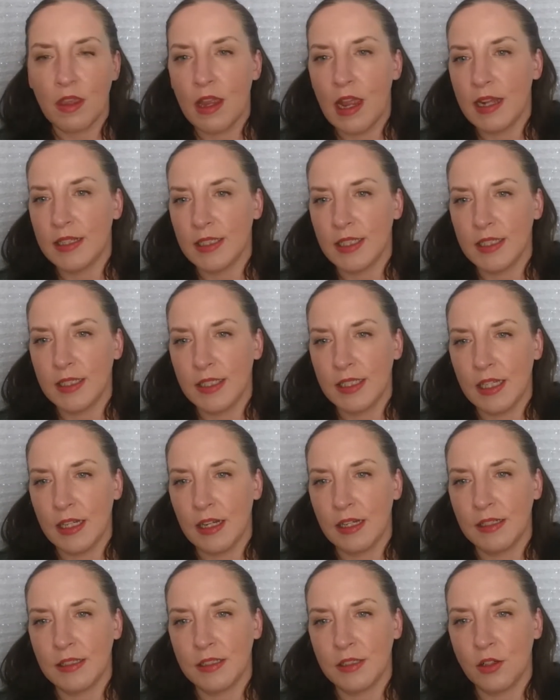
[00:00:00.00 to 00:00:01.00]
As I said,
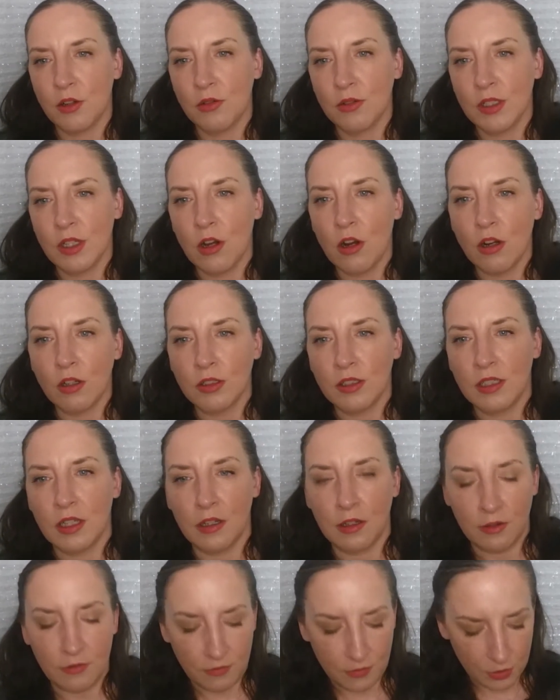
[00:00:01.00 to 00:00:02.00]
I did go to
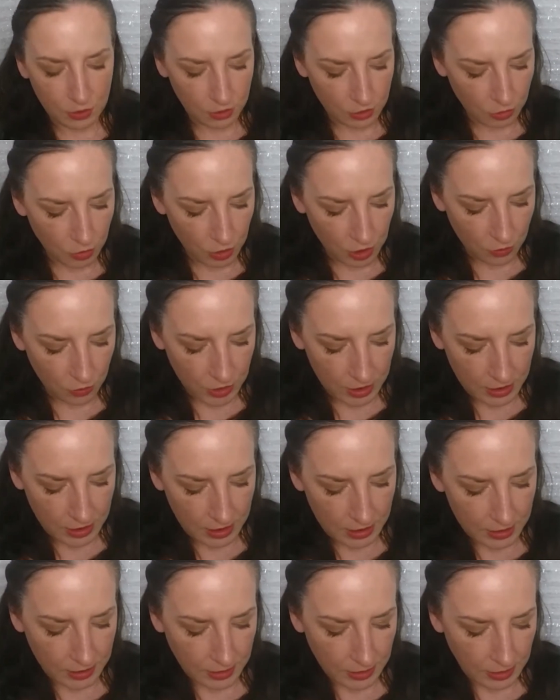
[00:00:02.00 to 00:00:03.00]
Ulta for the 21
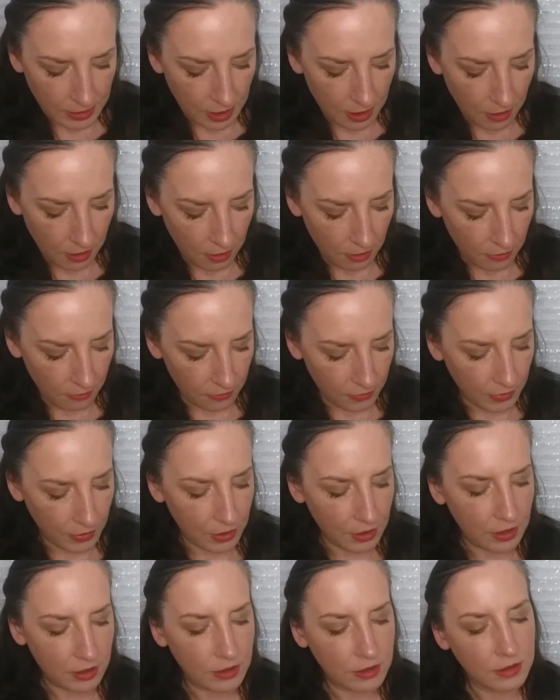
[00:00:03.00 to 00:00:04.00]
days of
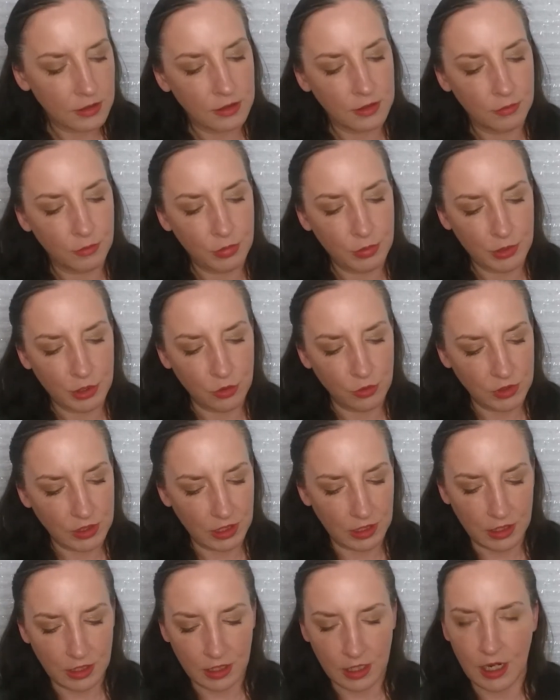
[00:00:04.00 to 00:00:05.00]

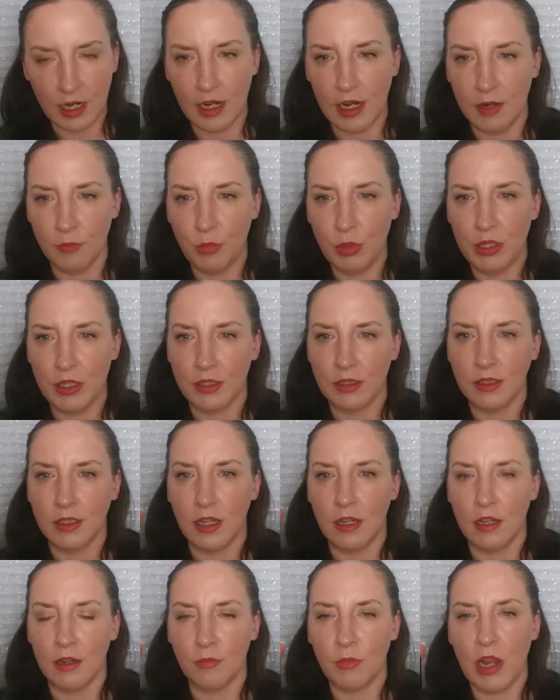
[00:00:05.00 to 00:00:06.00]
beauty, and I picked
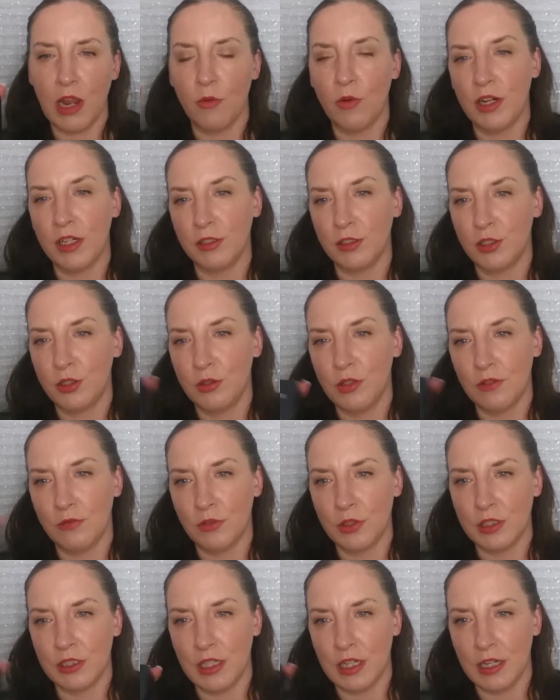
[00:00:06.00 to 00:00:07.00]
up, I went on 2
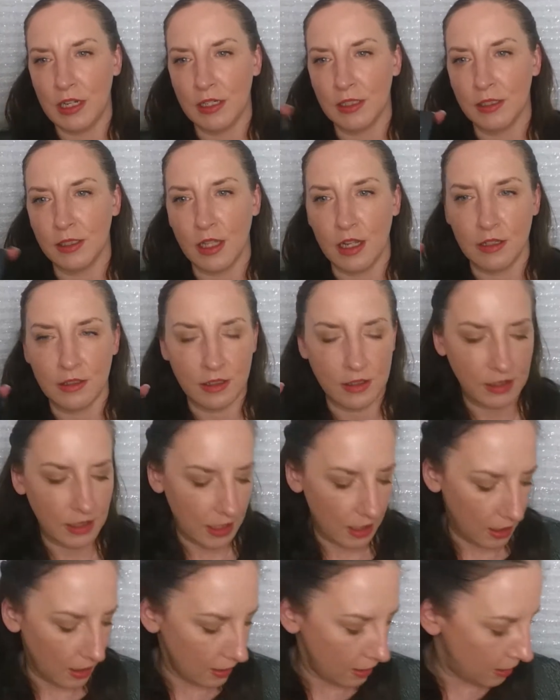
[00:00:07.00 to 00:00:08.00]
different days. On the
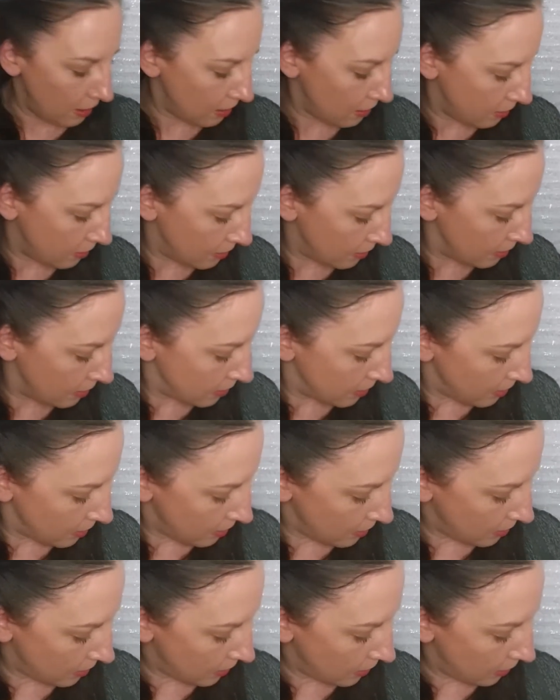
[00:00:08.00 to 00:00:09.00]
day,
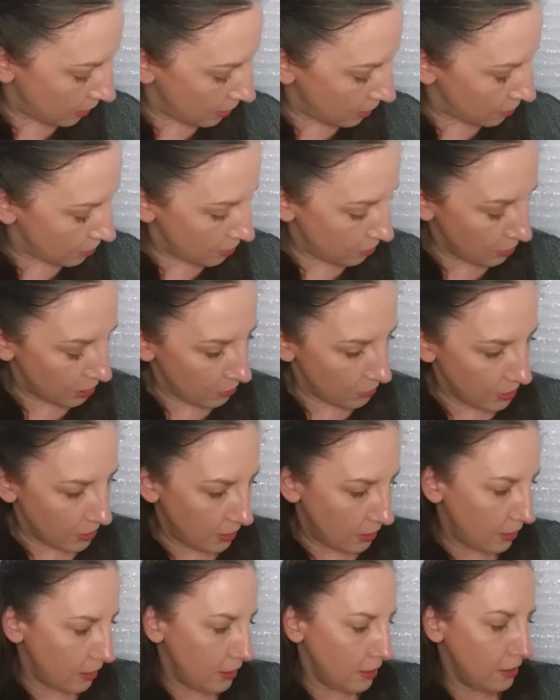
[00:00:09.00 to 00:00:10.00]
let's see, here's my
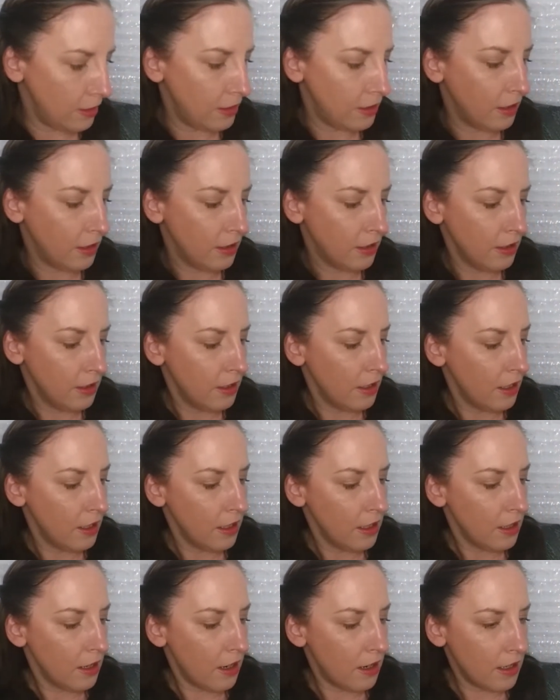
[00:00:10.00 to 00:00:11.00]
receipt.
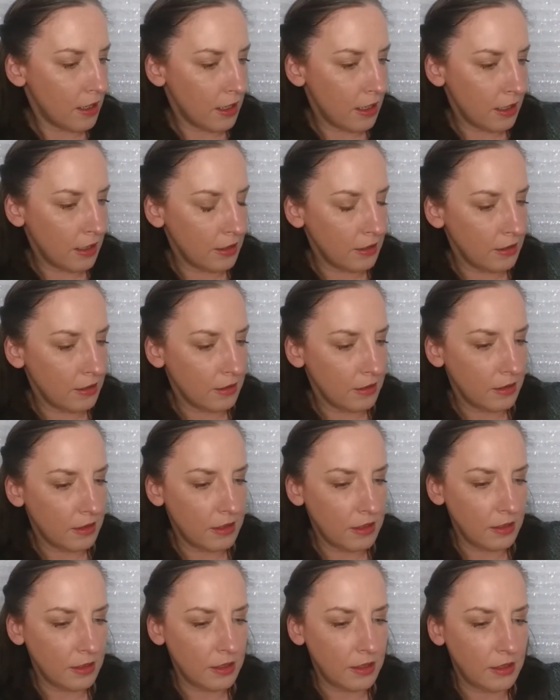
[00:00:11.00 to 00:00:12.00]
On
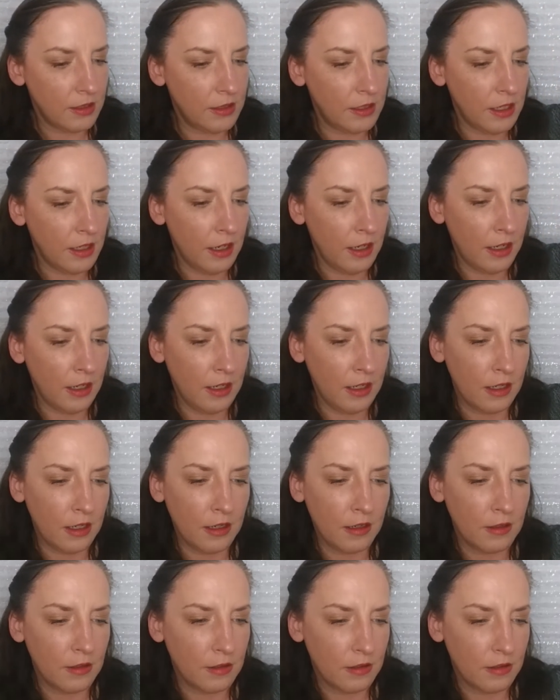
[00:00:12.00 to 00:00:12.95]
this day